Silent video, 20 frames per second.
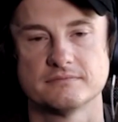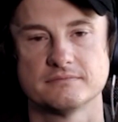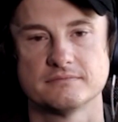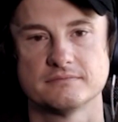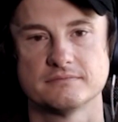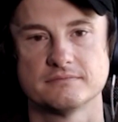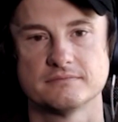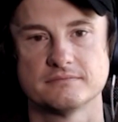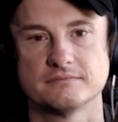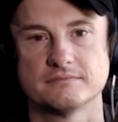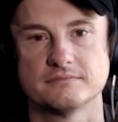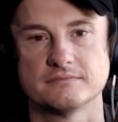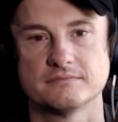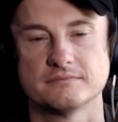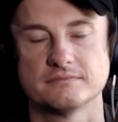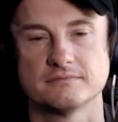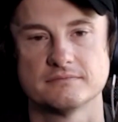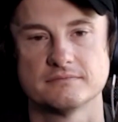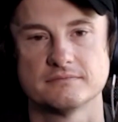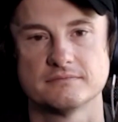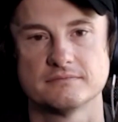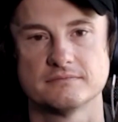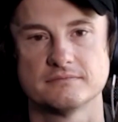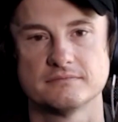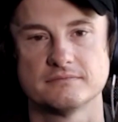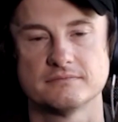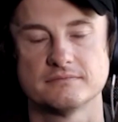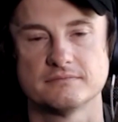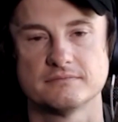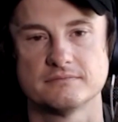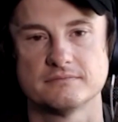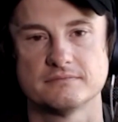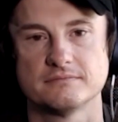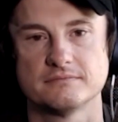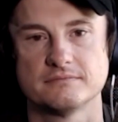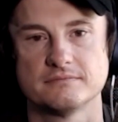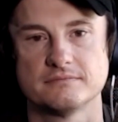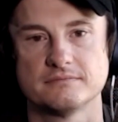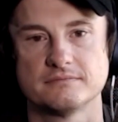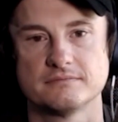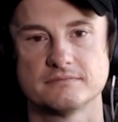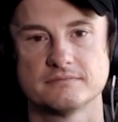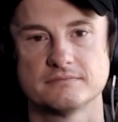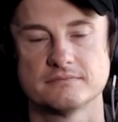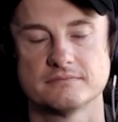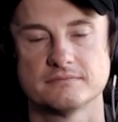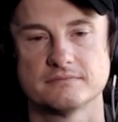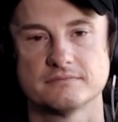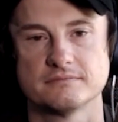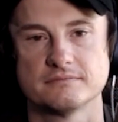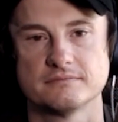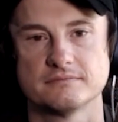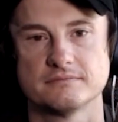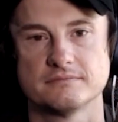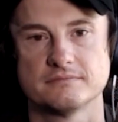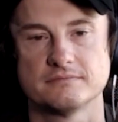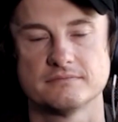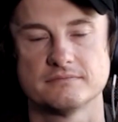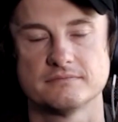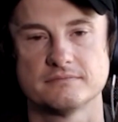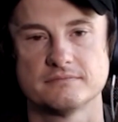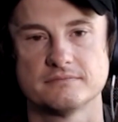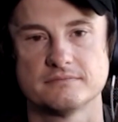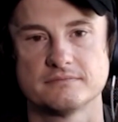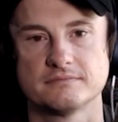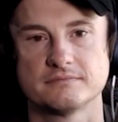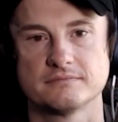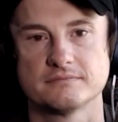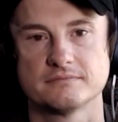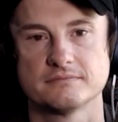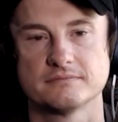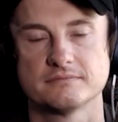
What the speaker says: (not speaking)